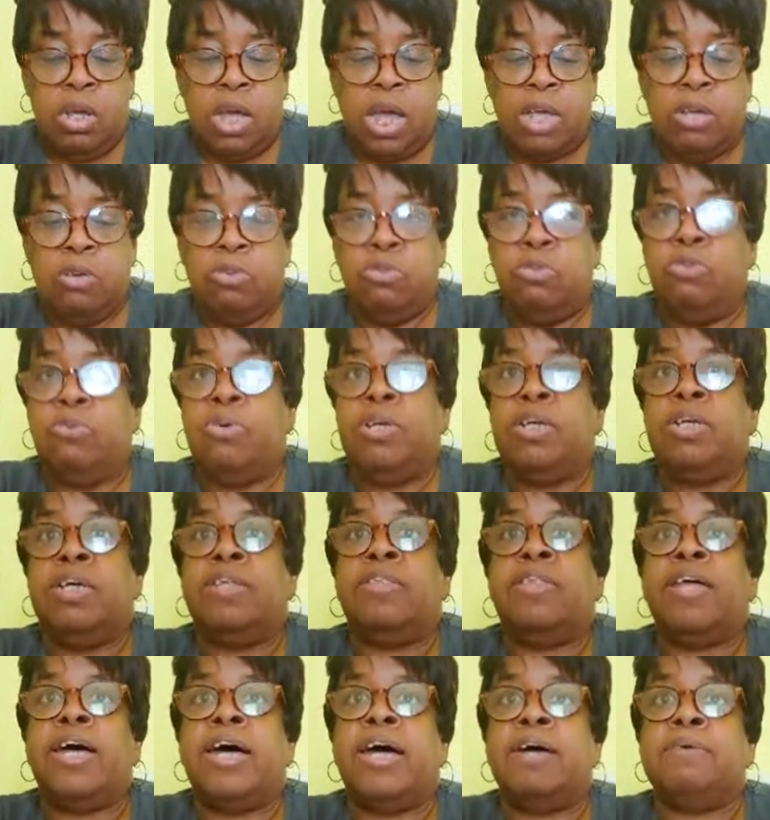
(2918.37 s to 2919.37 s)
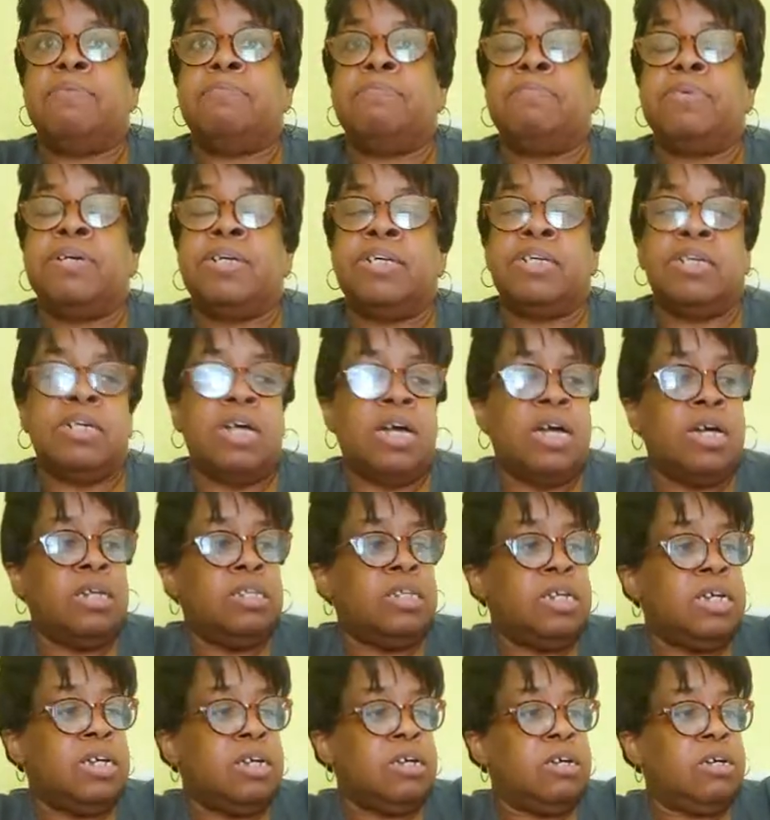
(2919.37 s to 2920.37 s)
I don't do any of that. But I
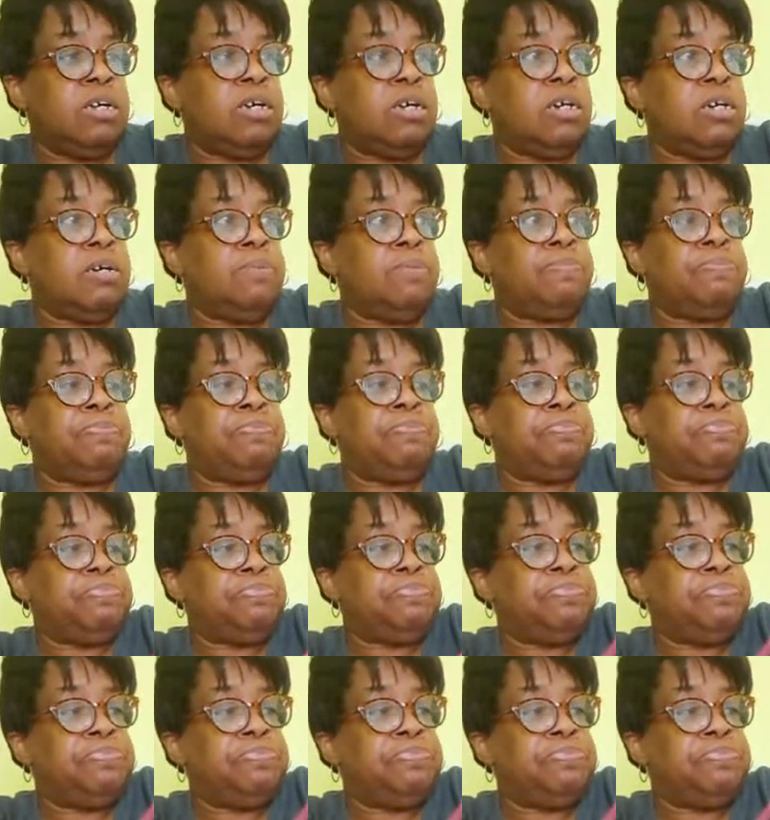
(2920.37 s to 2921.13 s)
think a